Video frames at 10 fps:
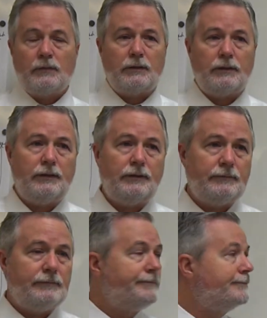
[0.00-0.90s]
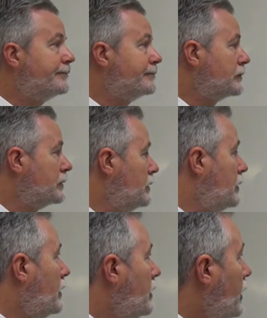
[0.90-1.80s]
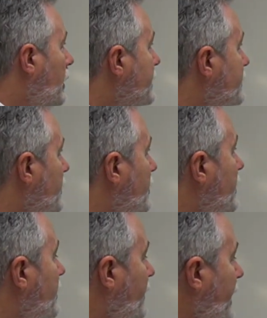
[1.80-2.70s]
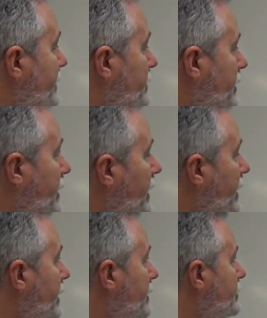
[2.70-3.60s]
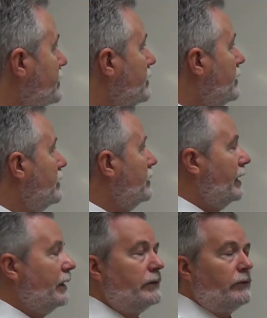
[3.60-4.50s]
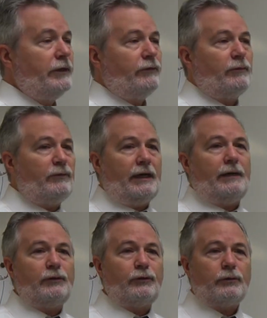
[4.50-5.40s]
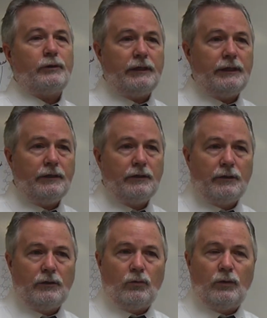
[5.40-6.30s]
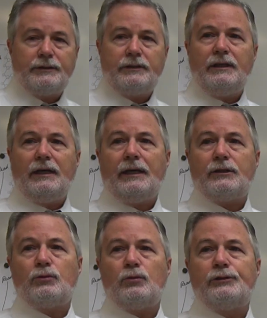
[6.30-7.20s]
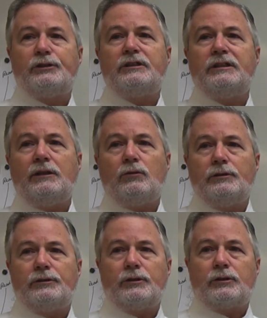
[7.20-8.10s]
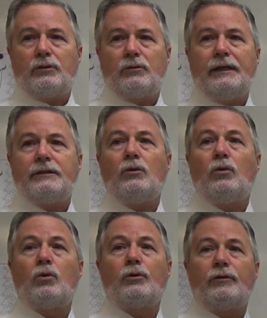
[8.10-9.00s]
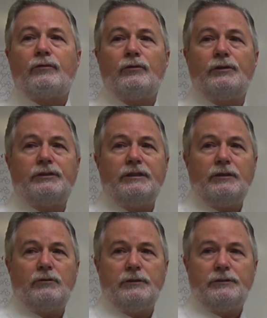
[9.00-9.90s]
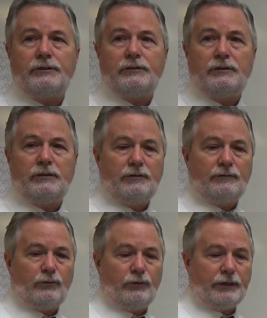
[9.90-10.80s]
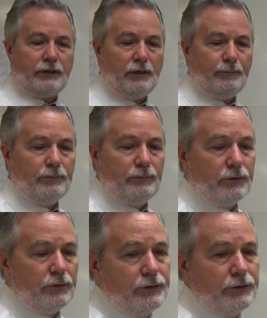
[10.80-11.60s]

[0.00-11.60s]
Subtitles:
Okay? All right, so if that's the case, and we read from 5 to 3, what's the actual sequence, the correct order for the sequence for the complementary